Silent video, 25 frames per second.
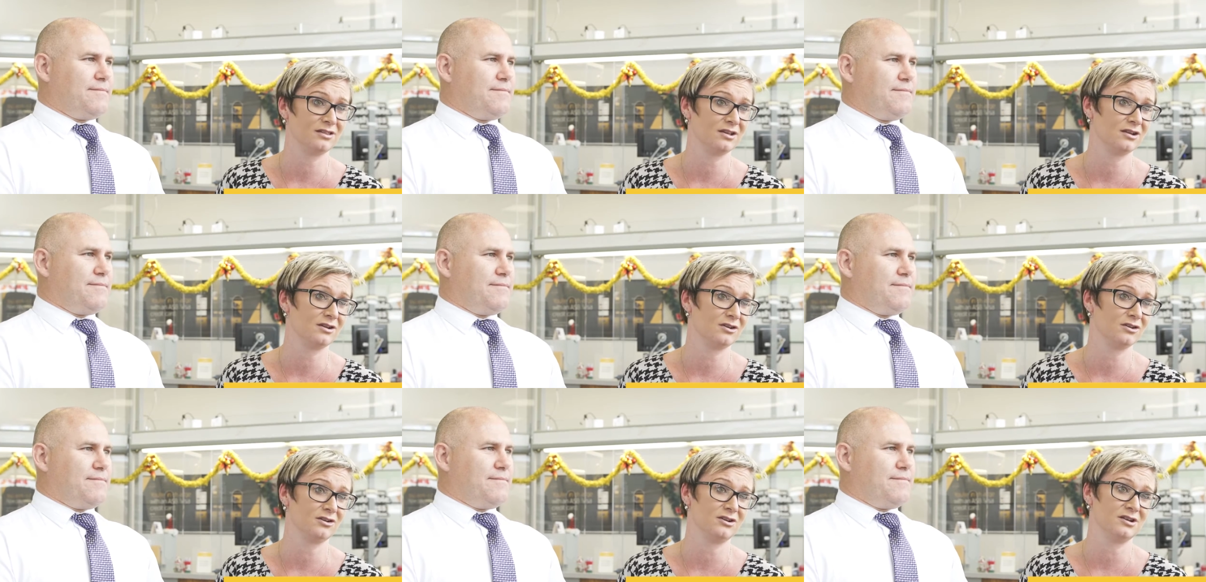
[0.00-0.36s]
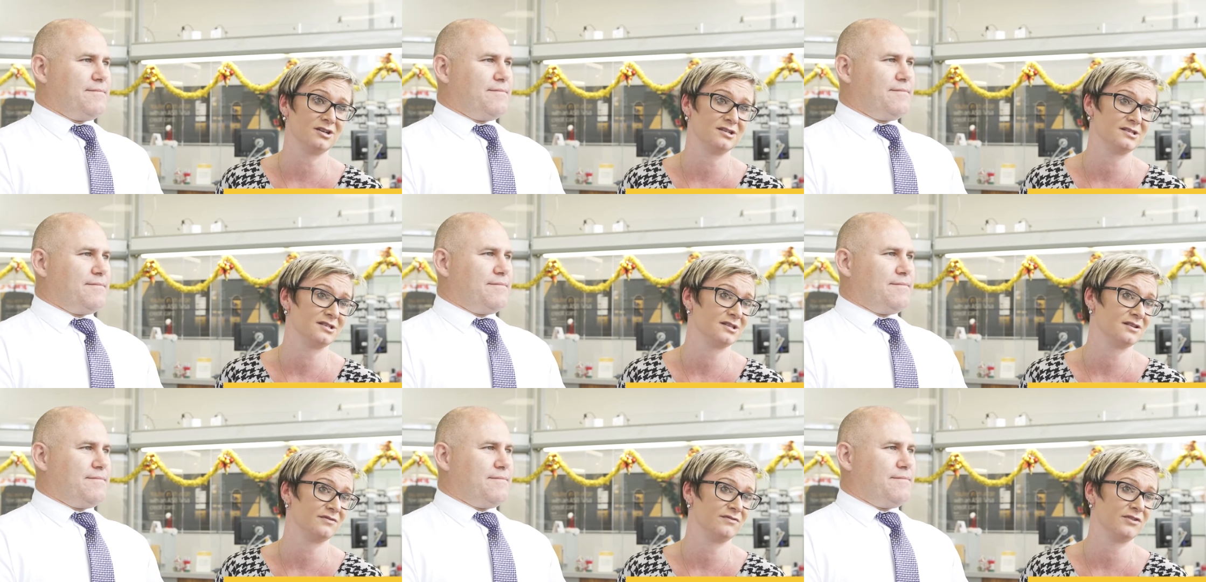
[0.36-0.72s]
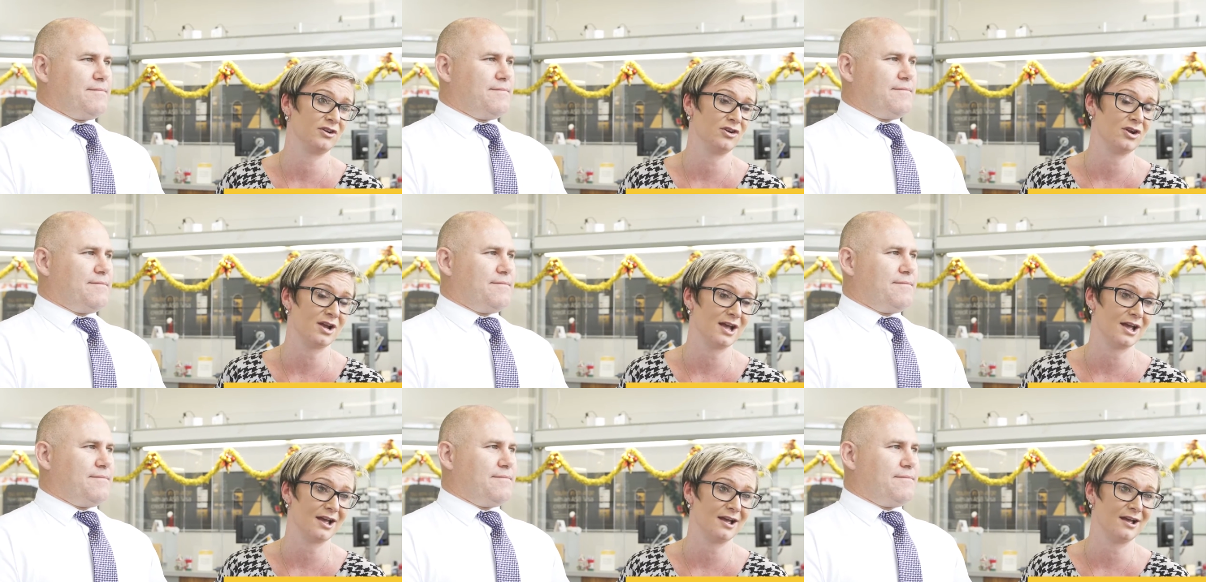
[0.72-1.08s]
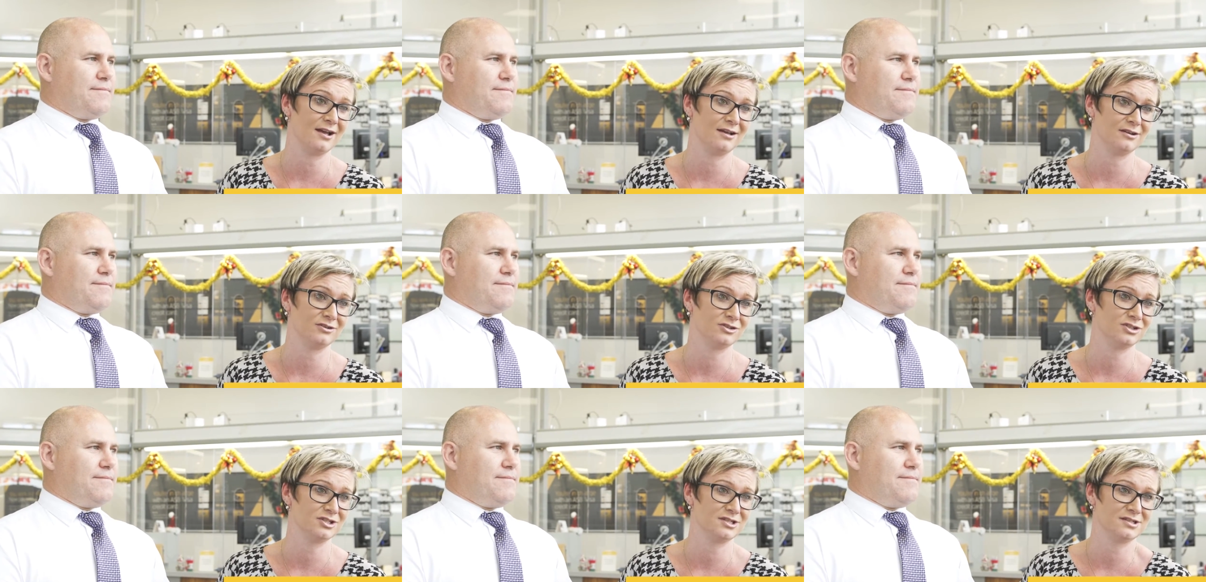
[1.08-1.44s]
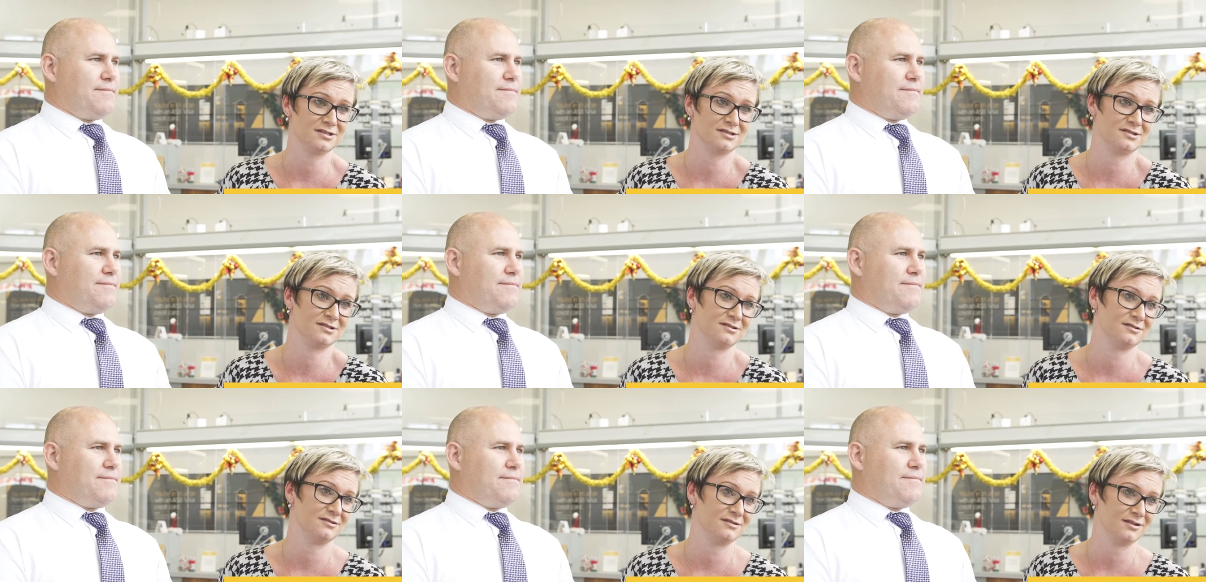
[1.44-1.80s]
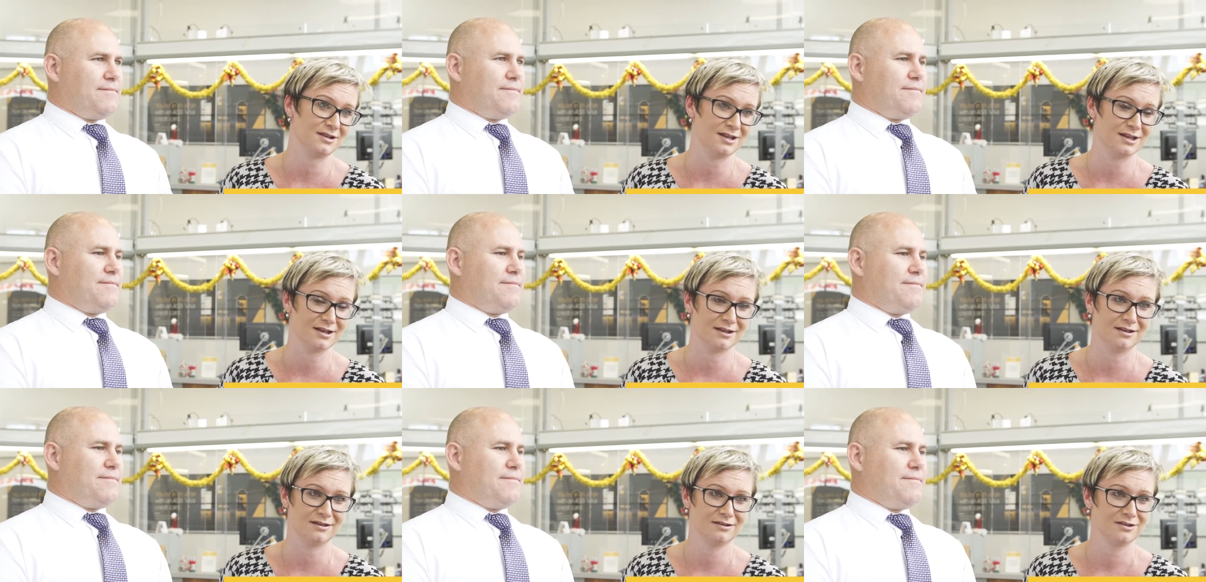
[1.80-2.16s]
Speaker 1: the goodness of her heart. She's,
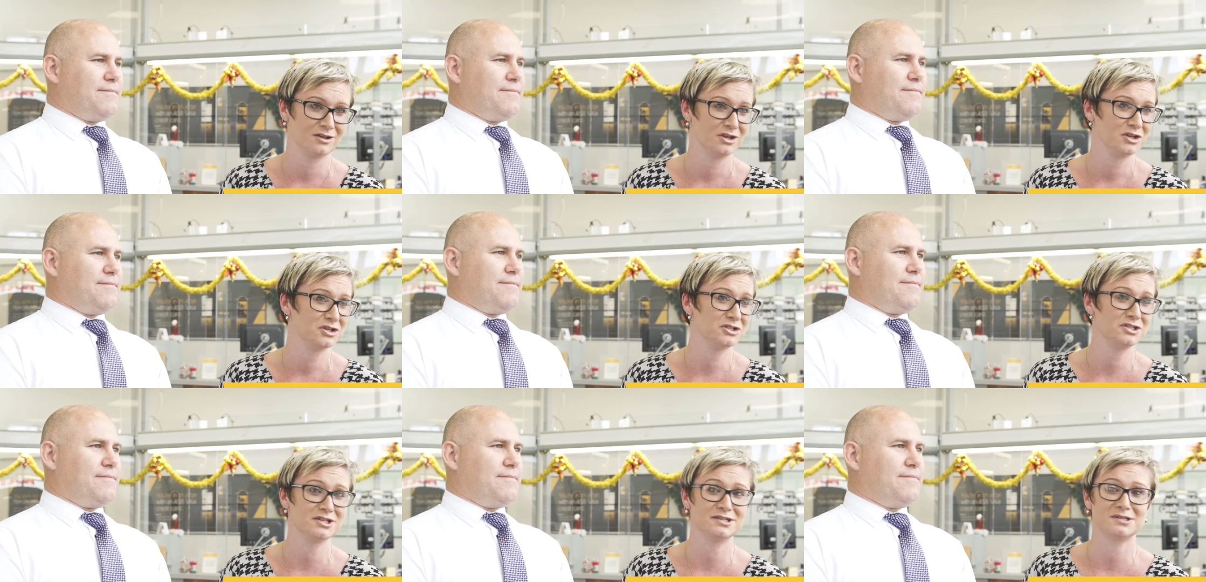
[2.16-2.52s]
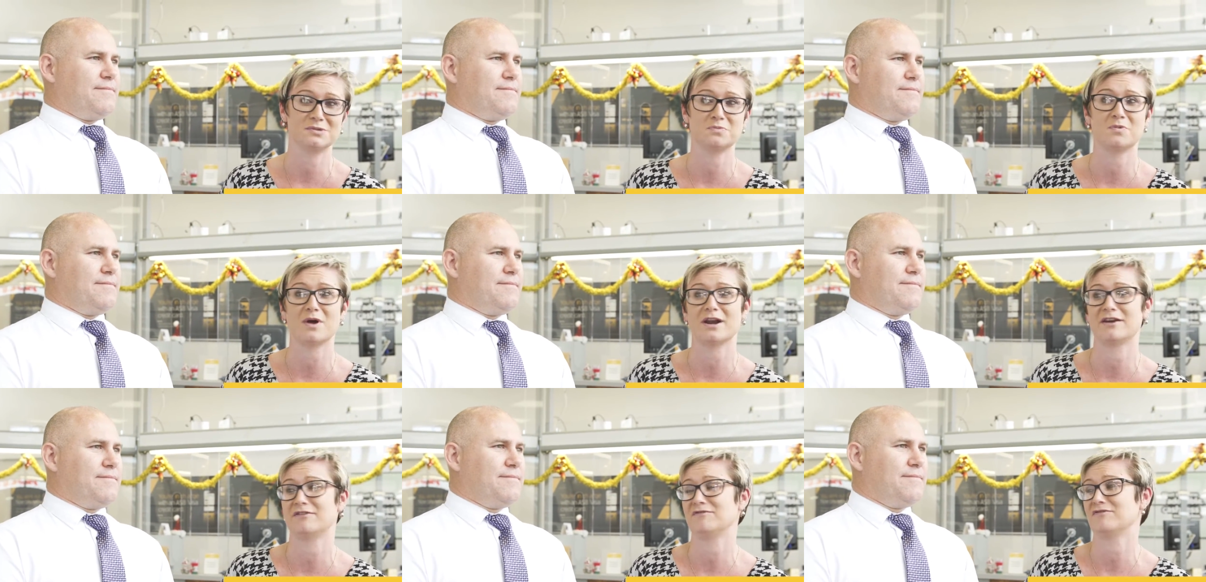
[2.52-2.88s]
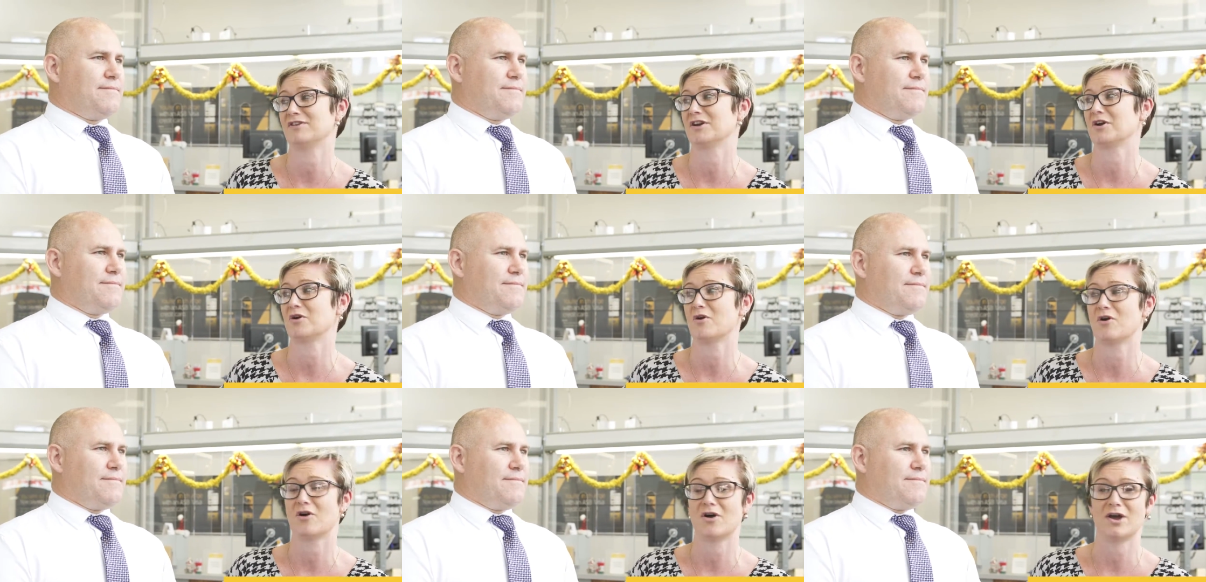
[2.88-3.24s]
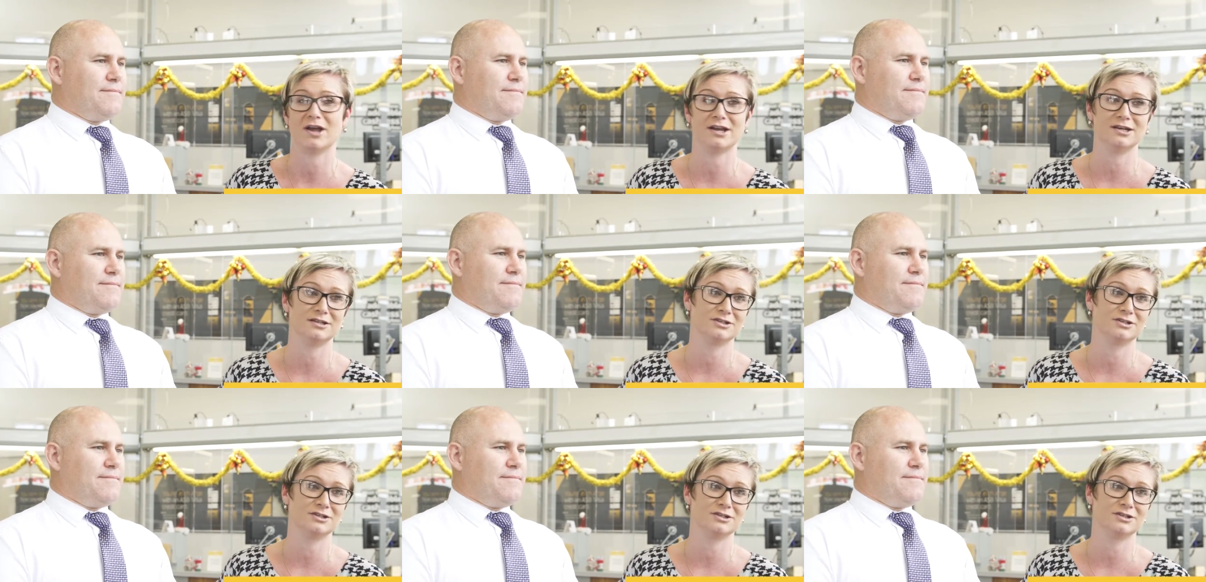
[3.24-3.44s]
yeah, just one of a kind.